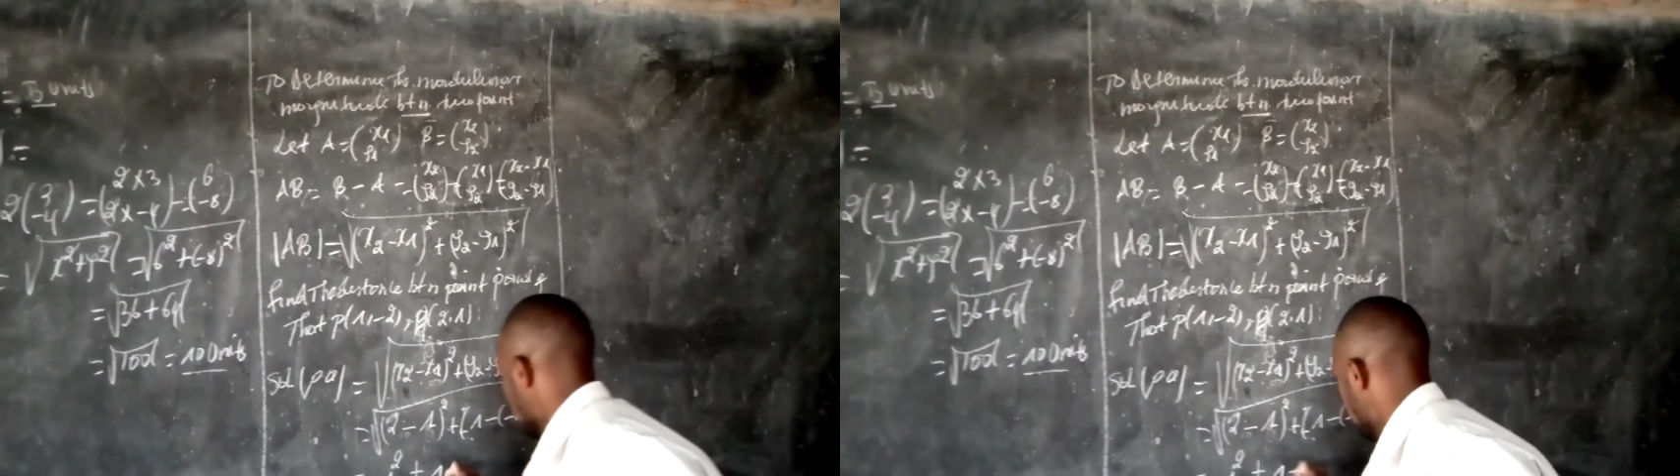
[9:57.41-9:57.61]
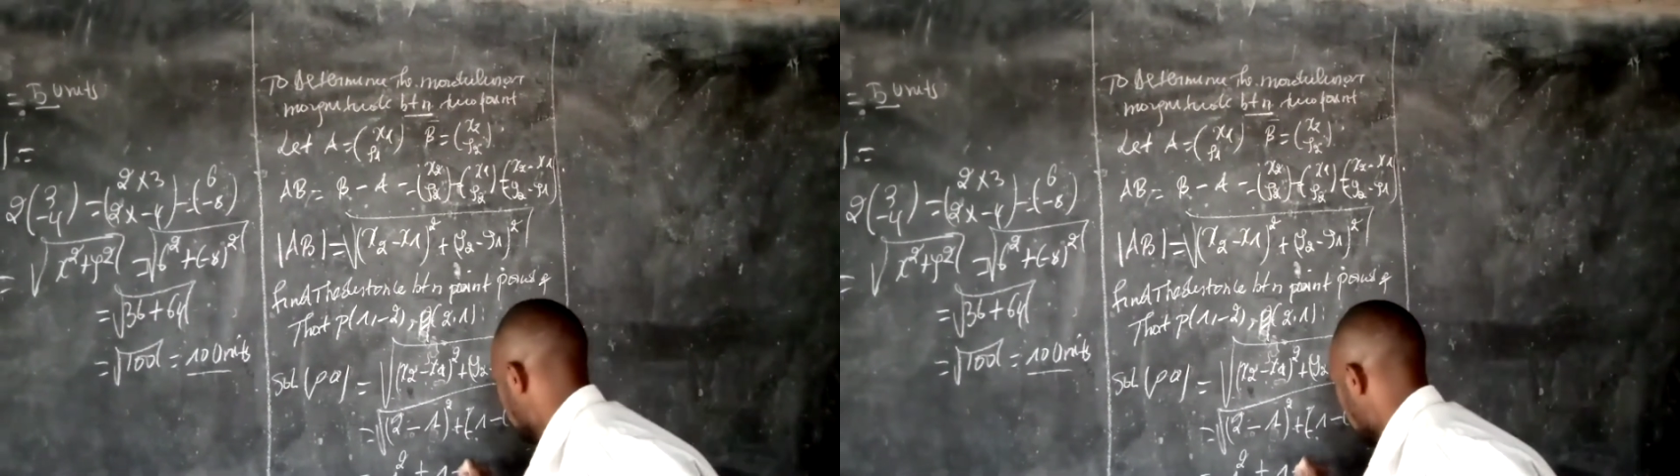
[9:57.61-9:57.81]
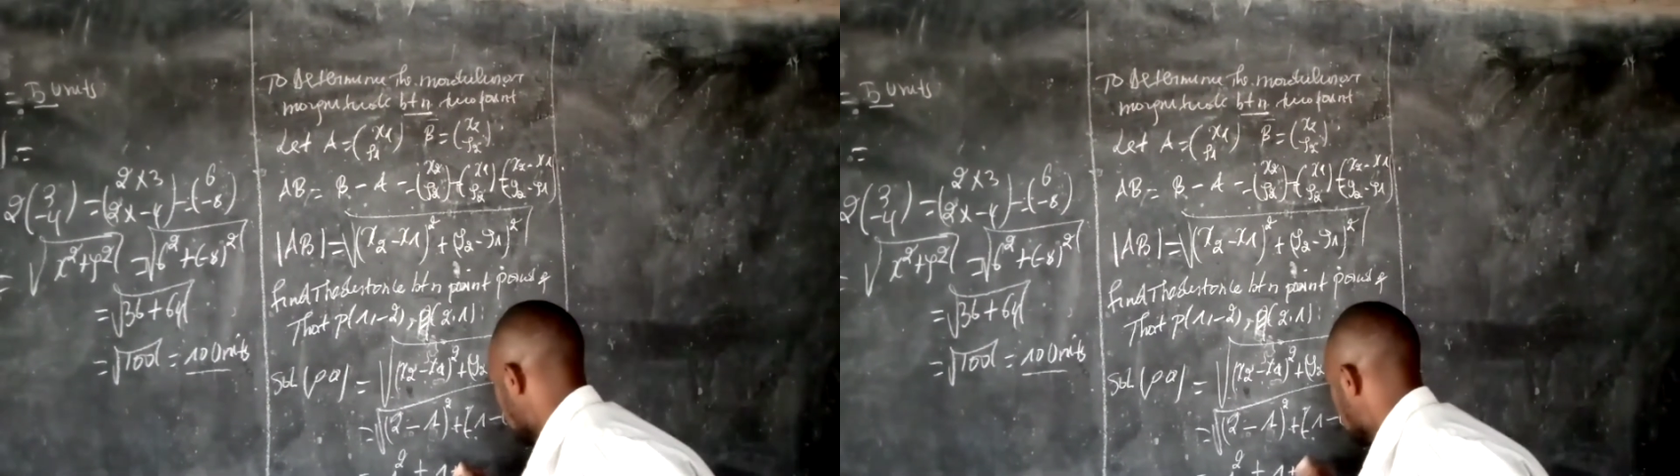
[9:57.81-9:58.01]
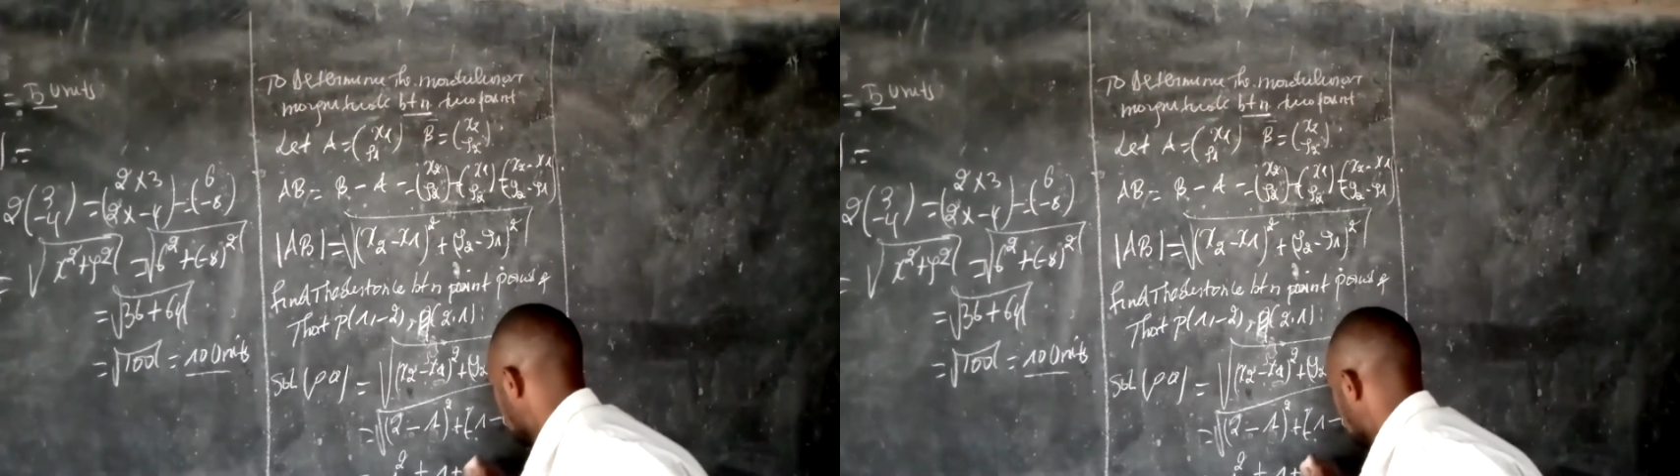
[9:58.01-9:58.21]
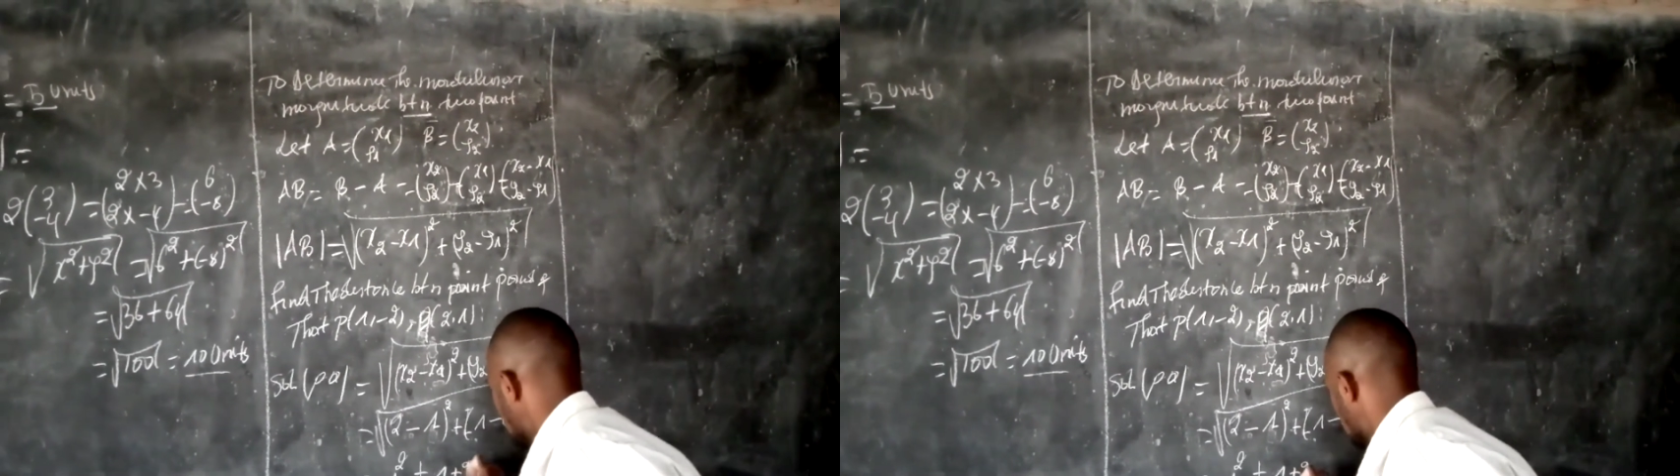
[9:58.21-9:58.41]
we get plus
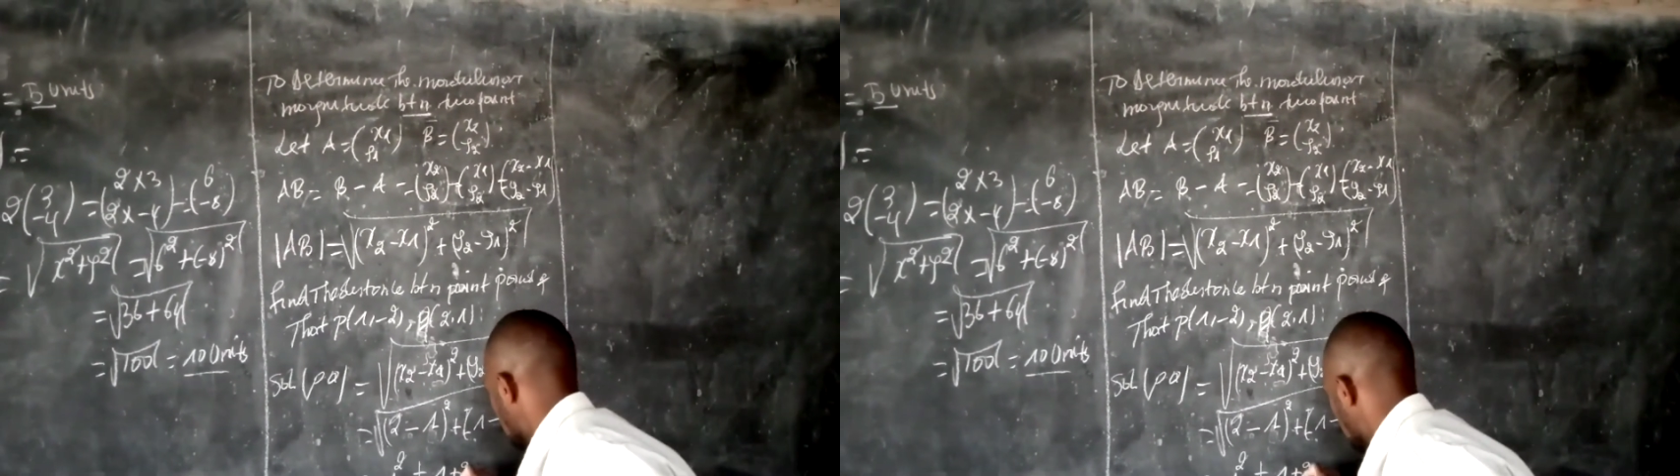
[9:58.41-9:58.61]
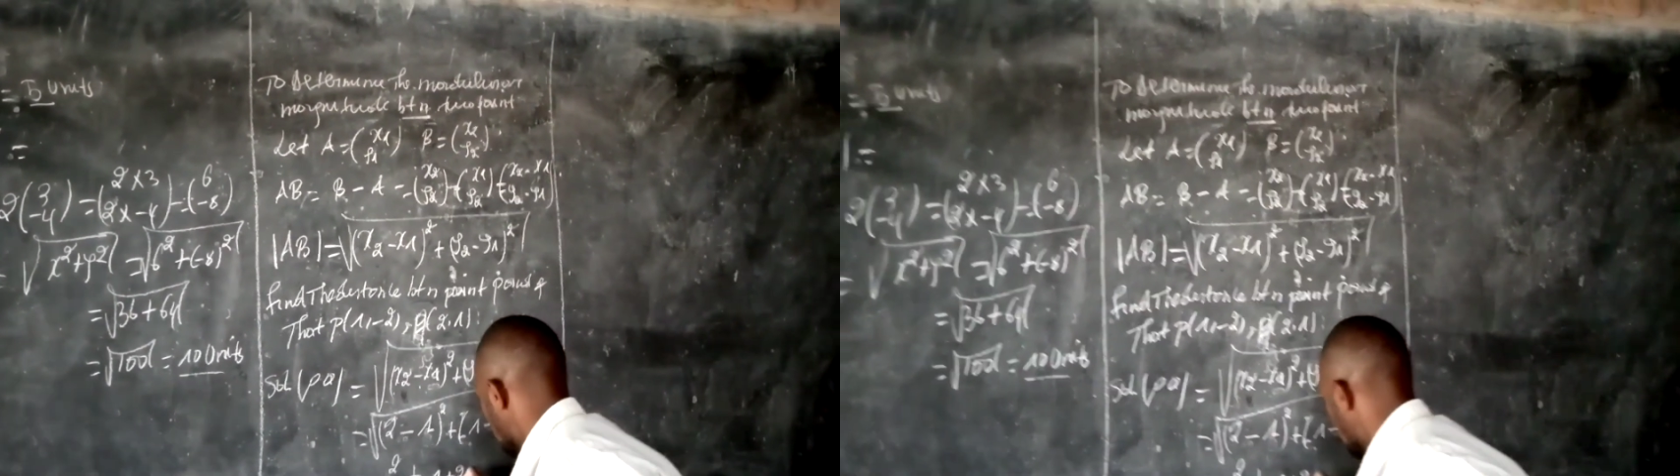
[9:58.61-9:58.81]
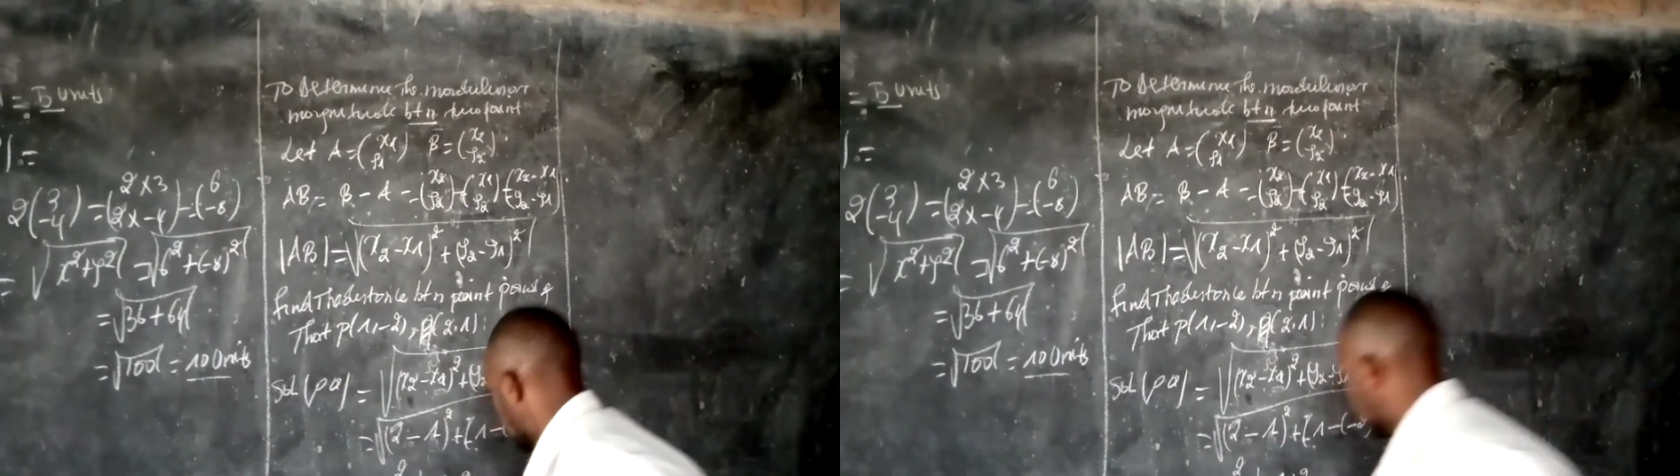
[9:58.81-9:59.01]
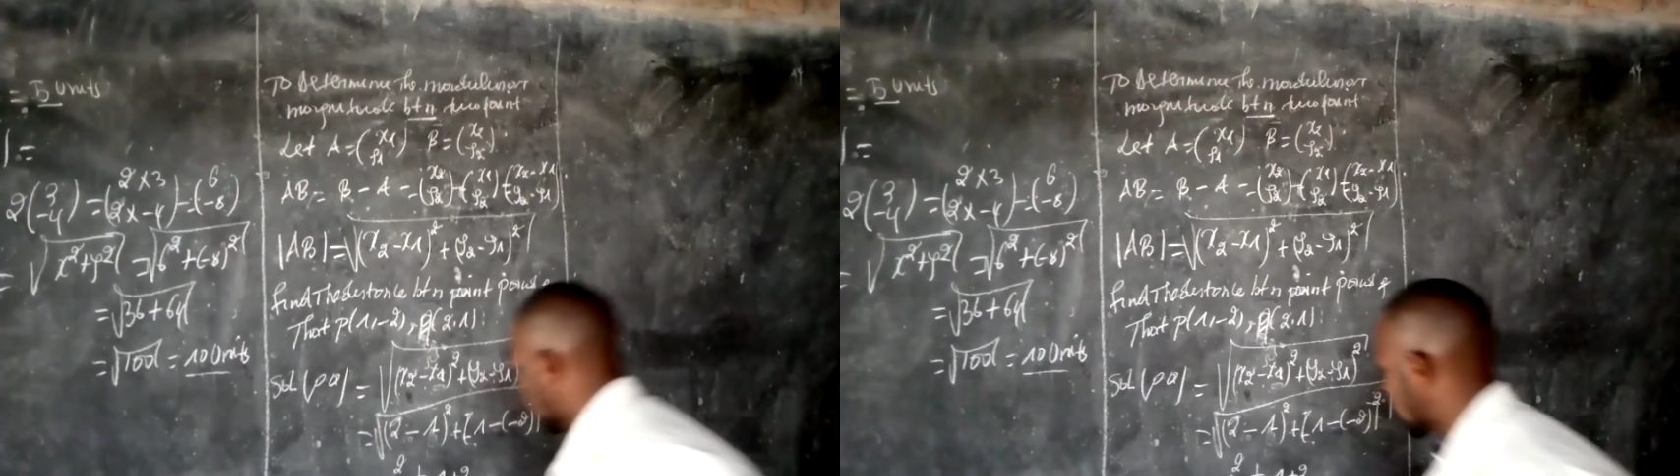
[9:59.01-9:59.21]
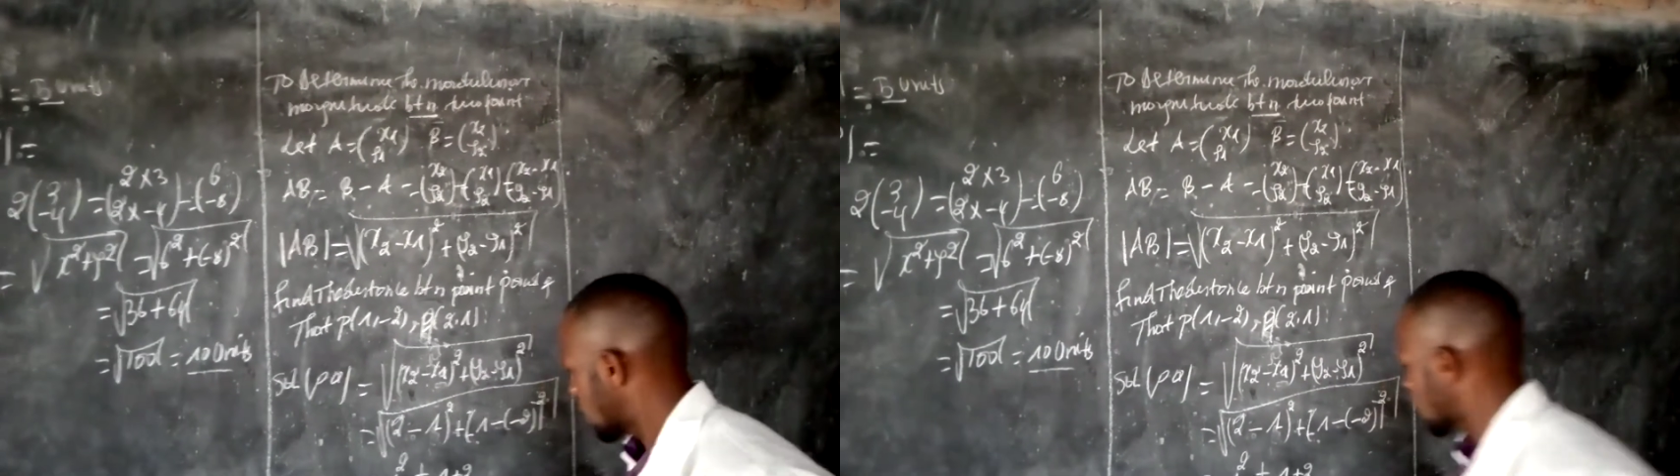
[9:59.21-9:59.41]
2,
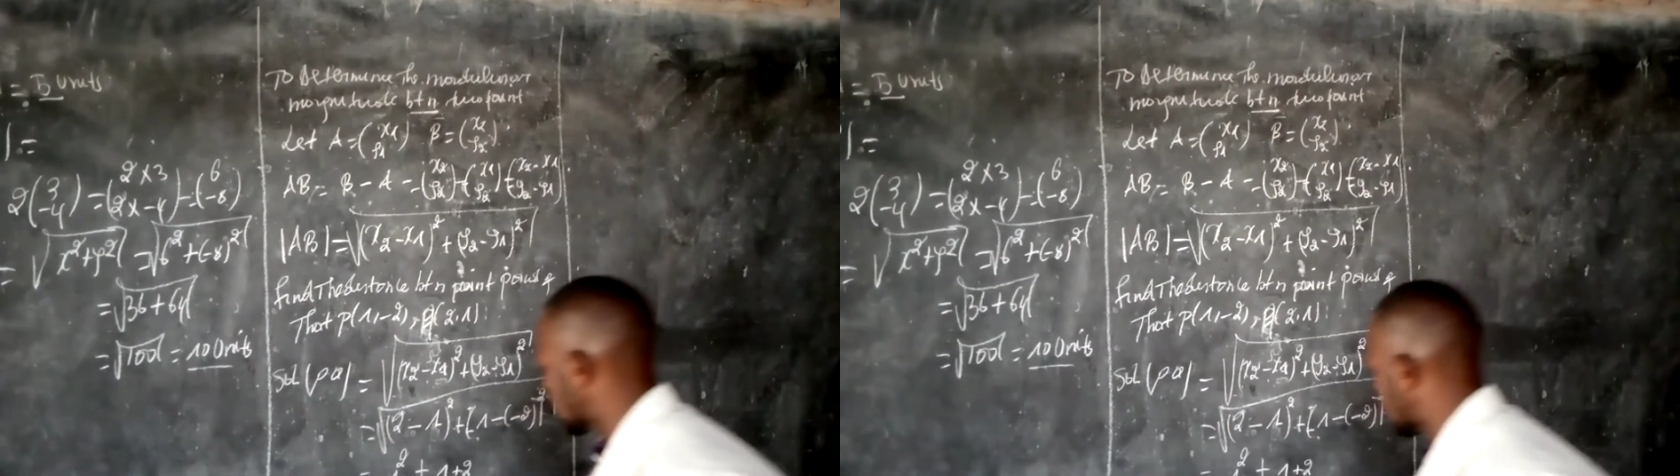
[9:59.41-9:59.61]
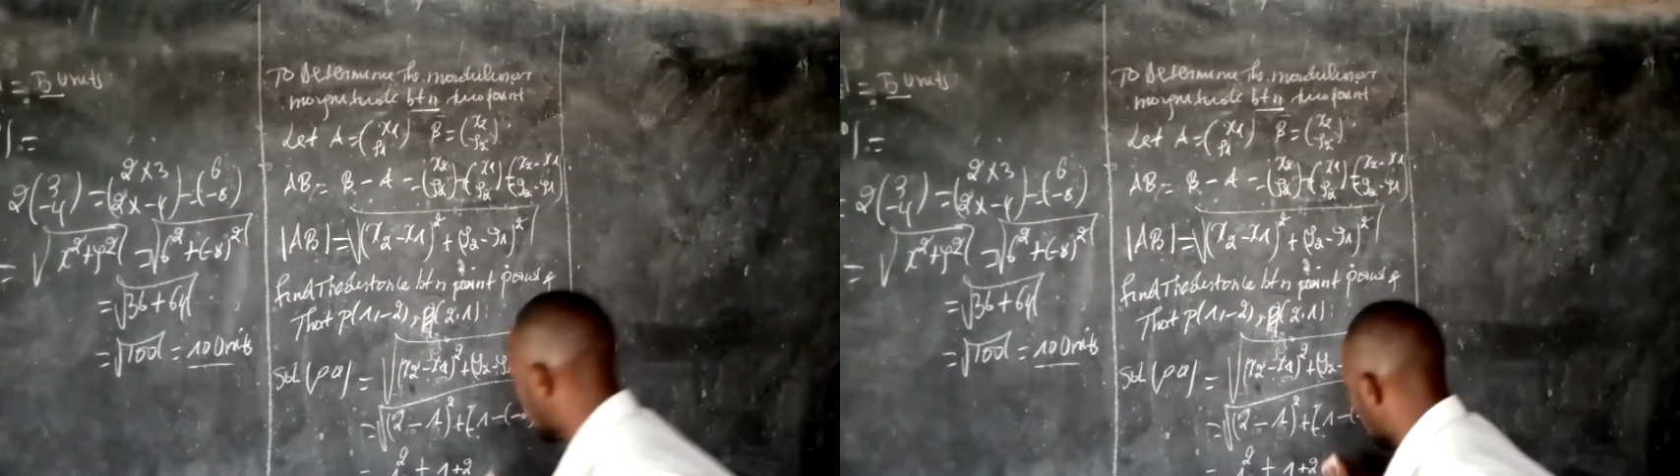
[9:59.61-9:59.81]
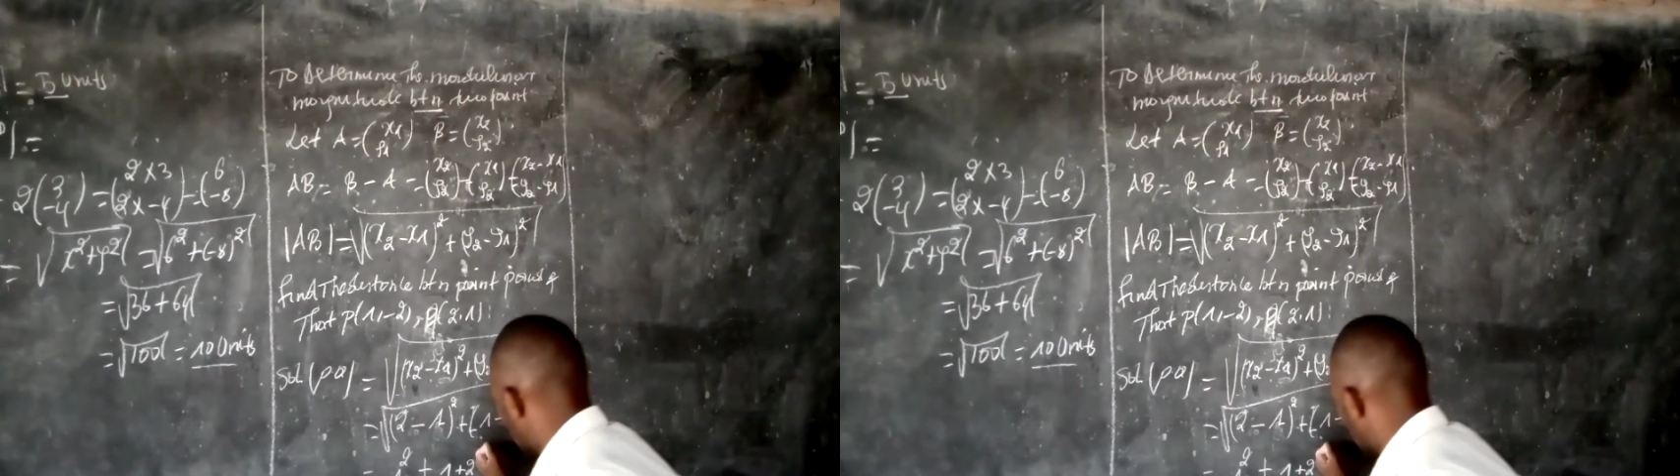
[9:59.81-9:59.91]
yes,